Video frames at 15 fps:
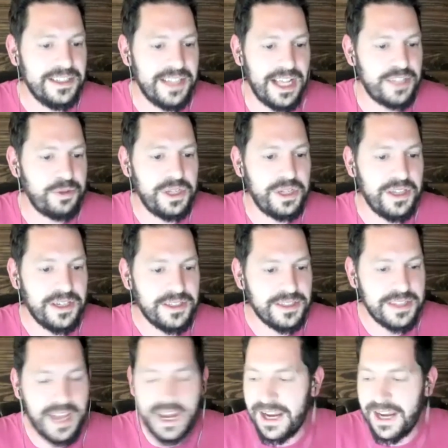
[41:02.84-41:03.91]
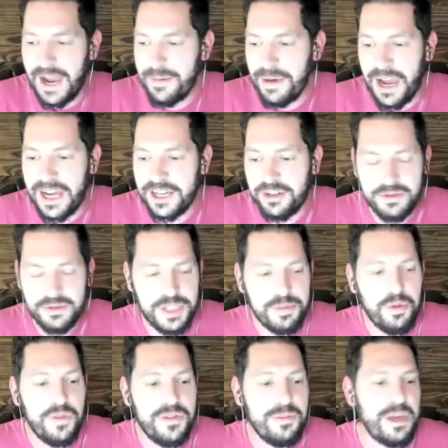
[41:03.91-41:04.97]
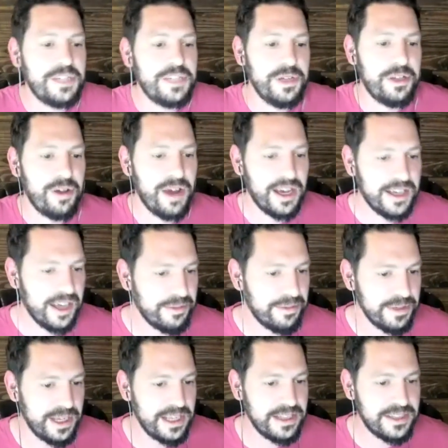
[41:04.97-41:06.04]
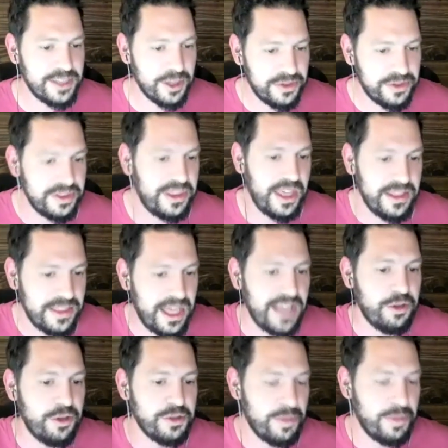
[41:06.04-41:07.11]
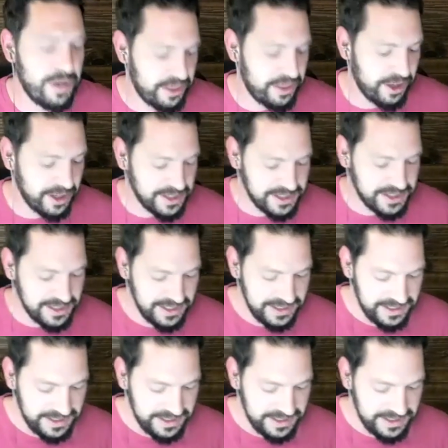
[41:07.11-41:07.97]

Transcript: That's what it does. I, I, I this movie makes me crack up. And so that, that, those are my thoughts.